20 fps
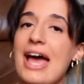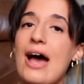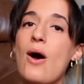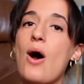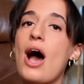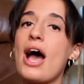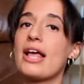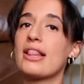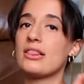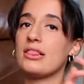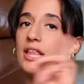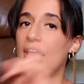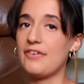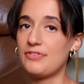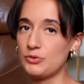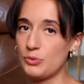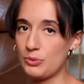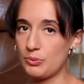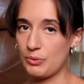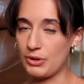Now, I
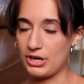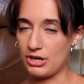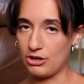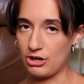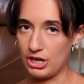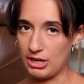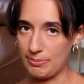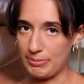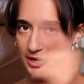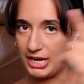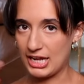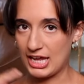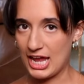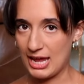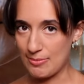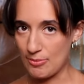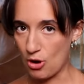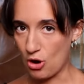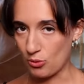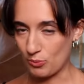left with one hoodie, but I
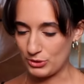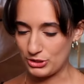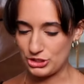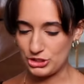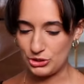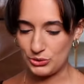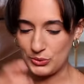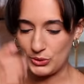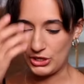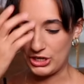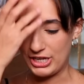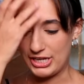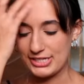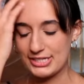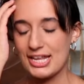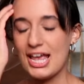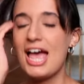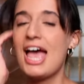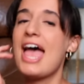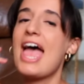came home with two hoodies.
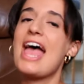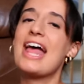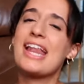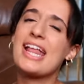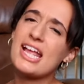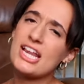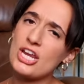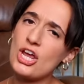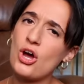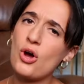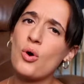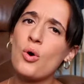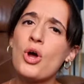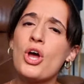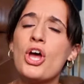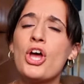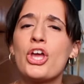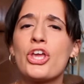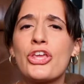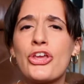And I know
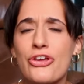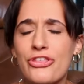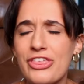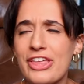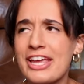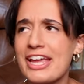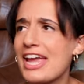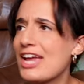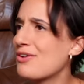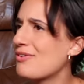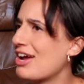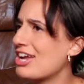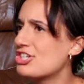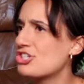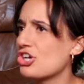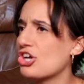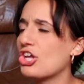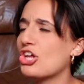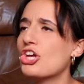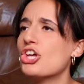you're thinking,
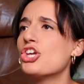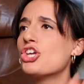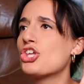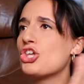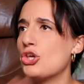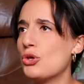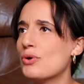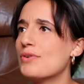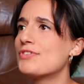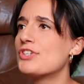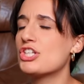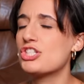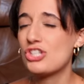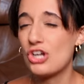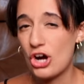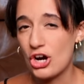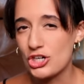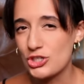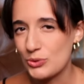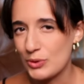Rachel, you have just
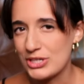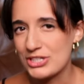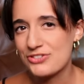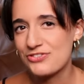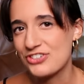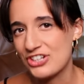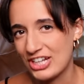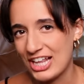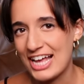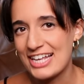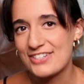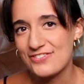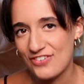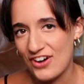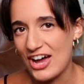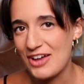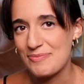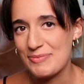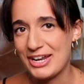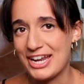talked to us for the last
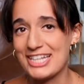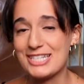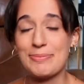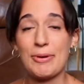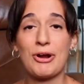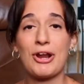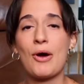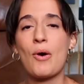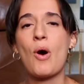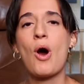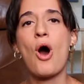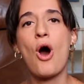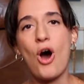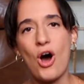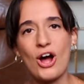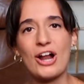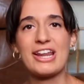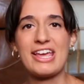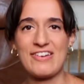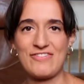5 minutes about how
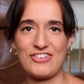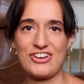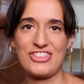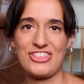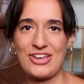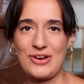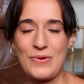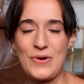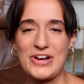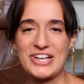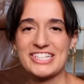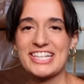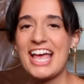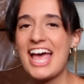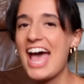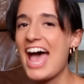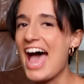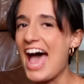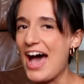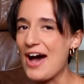hot everything was.
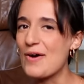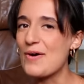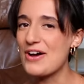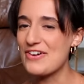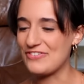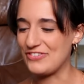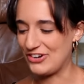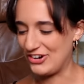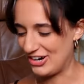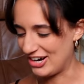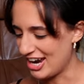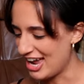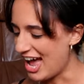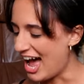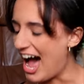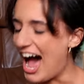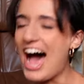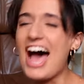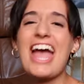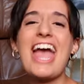However,
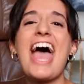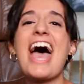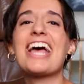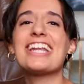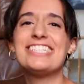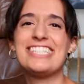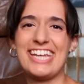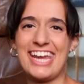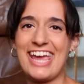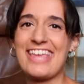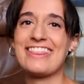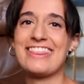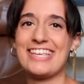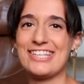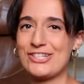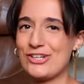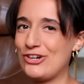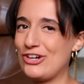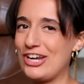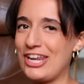I had to get
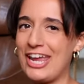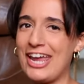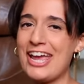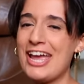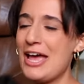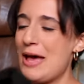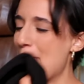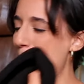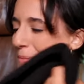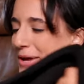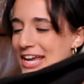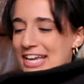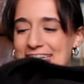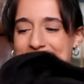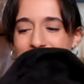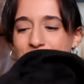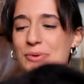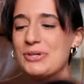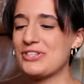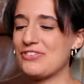this hoodie because
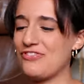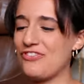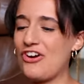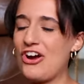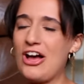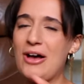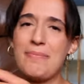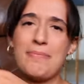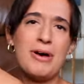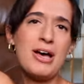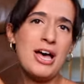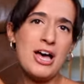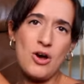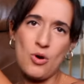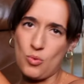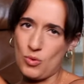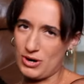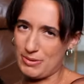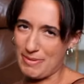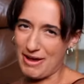it was from
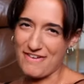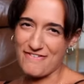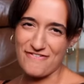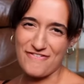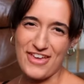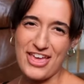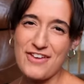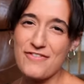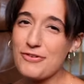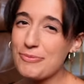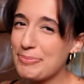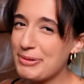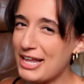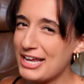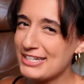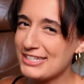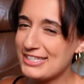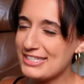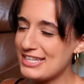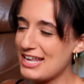one of my favorite
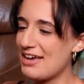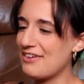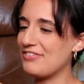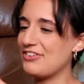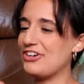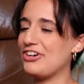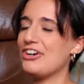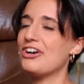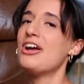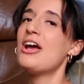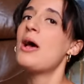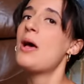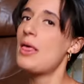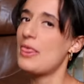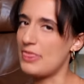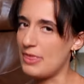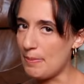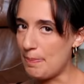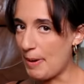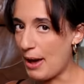places ever,
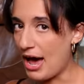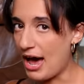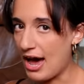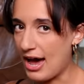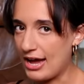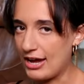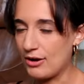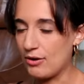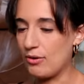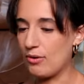the Pie